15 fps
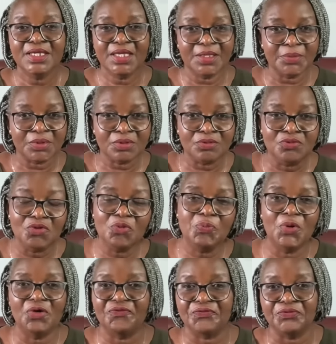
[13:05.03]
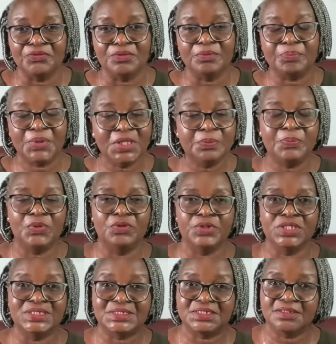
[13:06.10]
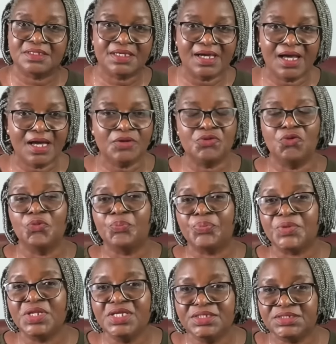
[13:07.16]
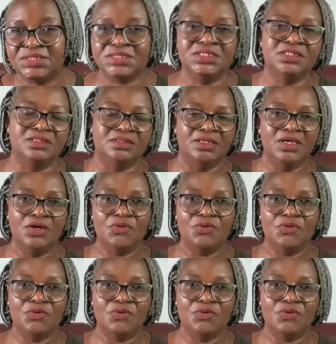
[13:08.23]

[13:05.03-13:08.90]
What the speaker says: a group of people in Chicago preaching